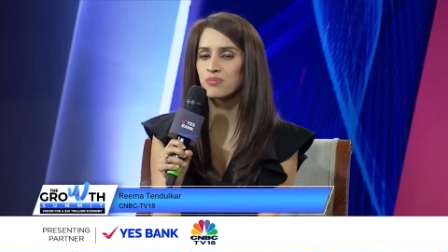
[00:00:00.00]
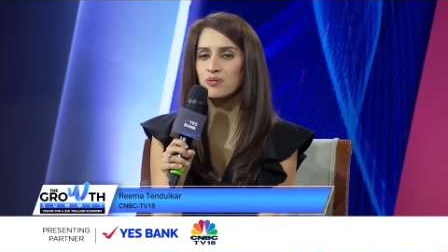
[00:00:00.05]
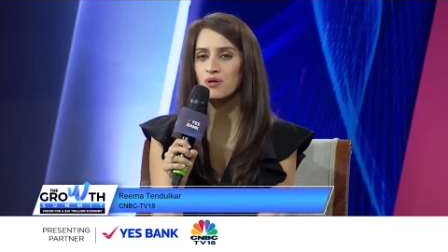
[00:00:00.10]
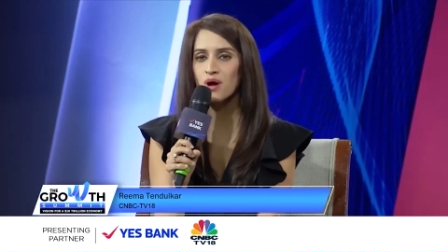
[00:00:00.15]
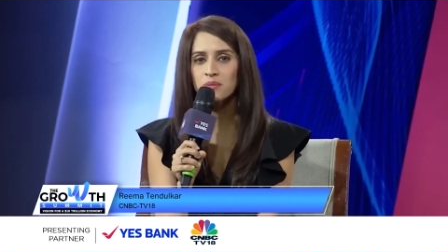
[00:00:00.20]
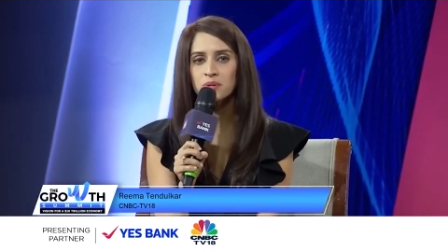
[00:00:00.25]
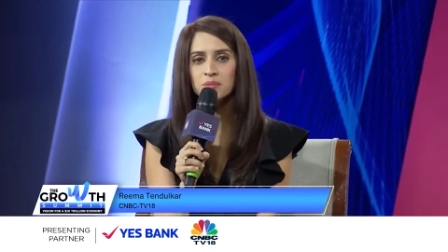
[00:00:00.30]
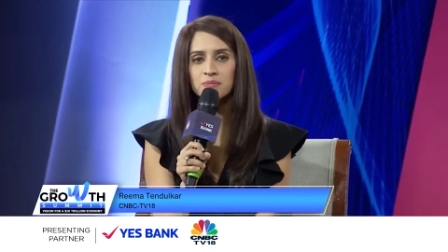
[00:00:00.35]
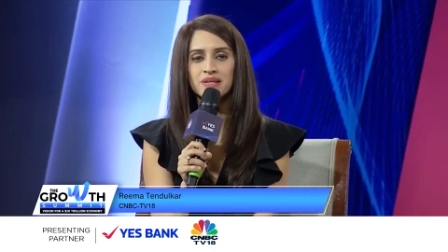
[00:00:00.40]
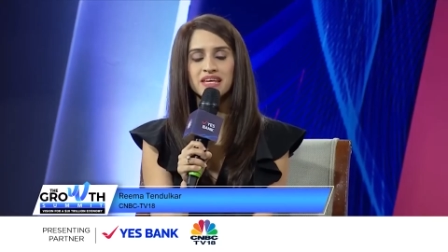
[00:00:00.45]

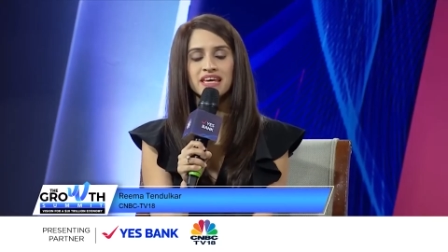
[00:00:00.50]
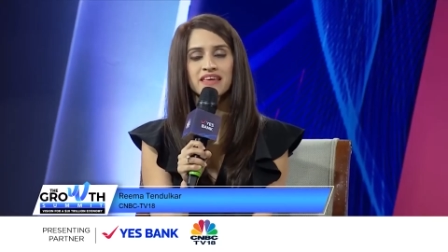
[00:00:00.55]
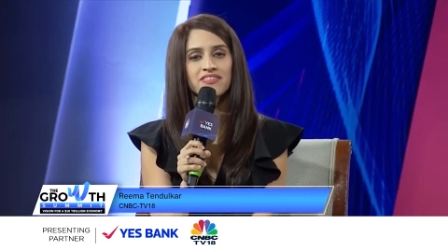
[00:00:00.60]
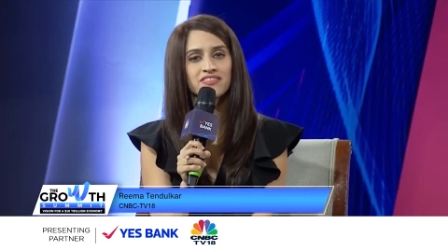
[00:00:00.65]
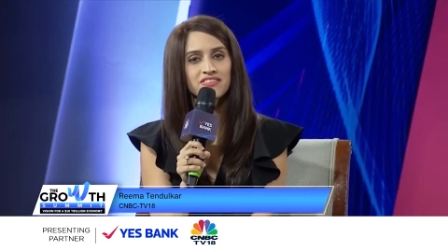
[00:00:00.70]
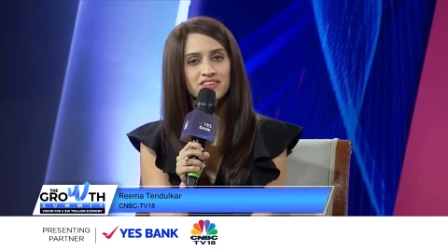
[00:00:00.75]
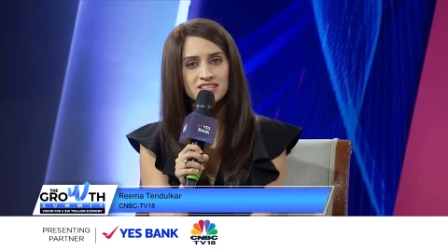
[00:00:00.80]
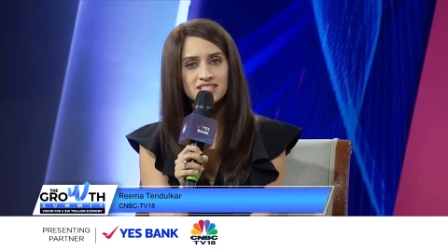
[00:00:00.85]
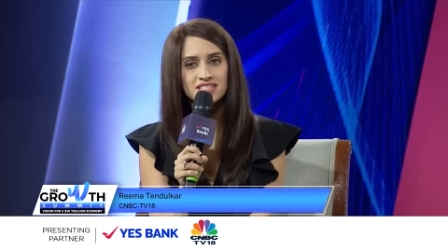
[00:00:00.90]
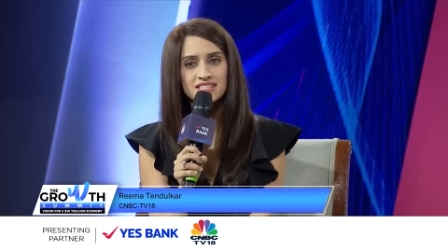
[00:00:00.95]
probably
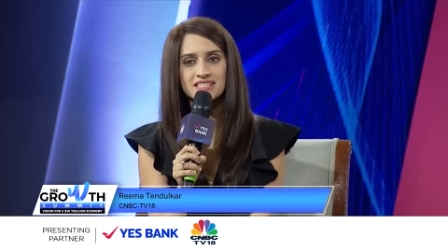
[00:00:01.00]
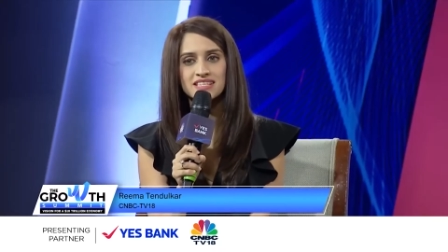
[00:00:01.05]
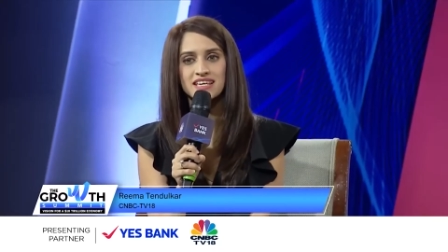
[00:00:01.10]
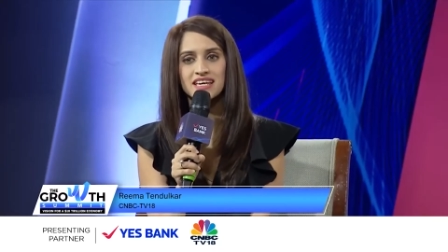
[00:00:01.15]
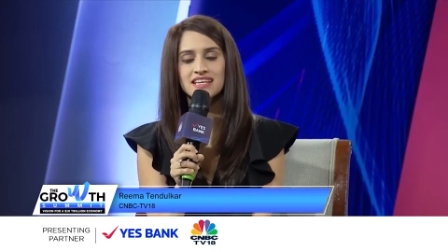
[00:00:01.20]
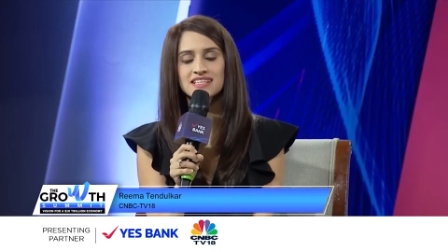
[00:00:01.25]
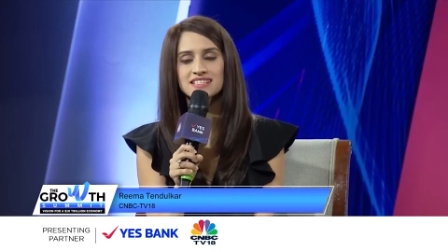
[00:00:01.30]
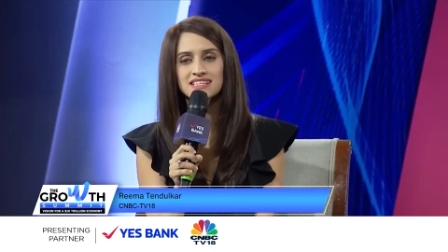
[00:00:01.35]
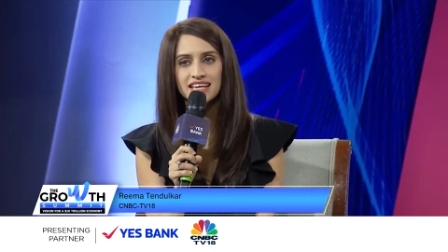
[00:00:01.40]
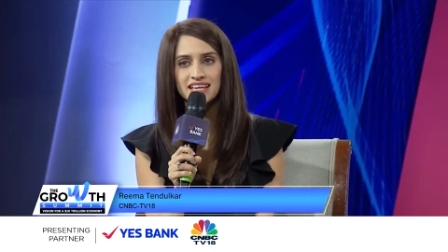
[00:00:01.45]
this
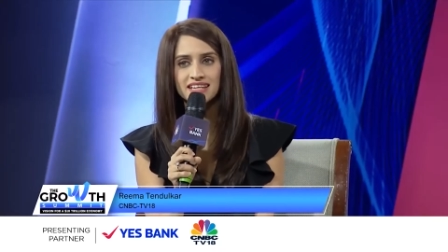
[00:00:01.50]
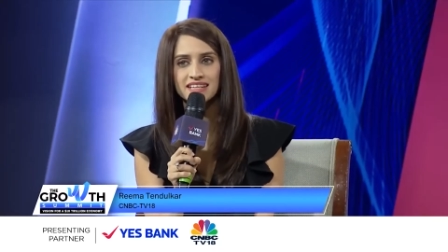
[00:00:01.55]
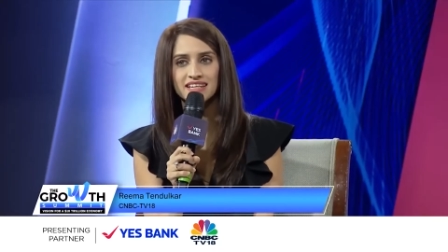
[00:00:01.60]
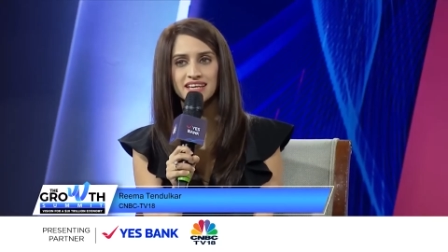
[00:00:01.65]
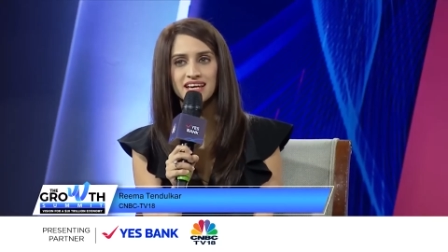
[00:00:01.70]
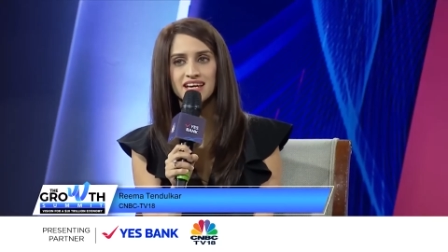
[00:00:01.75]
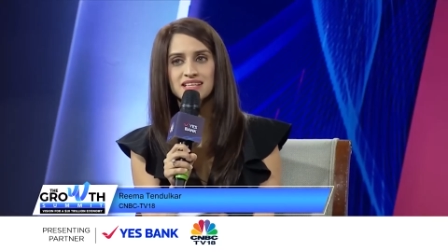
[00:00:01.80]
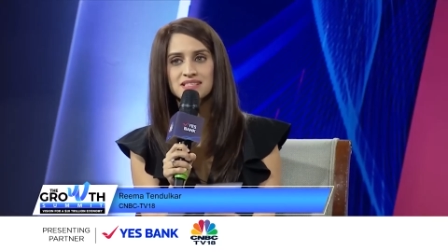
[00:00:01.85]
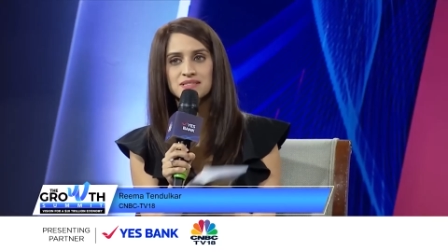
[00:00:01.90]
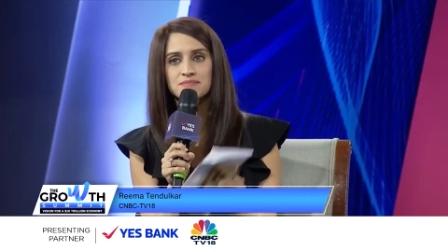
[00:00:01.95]
is
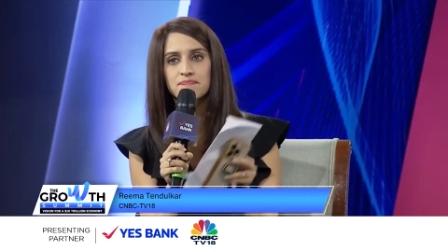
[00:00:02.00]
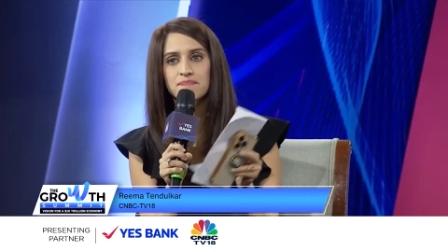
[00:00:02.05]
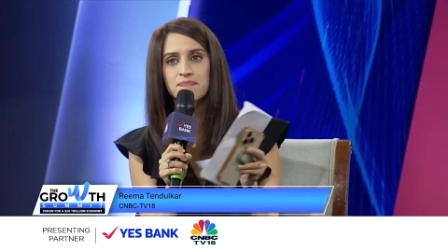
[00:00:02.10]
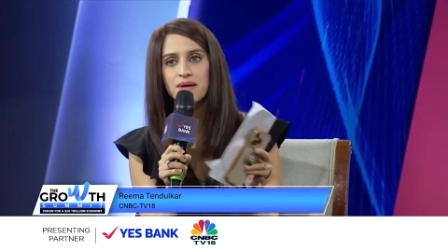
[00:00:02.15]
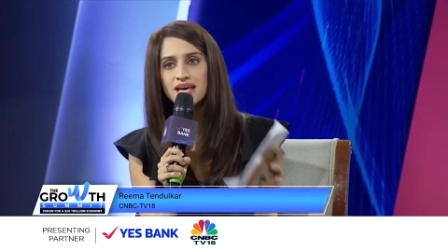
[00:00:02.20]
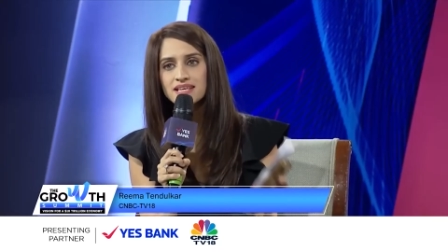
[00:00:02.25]
India's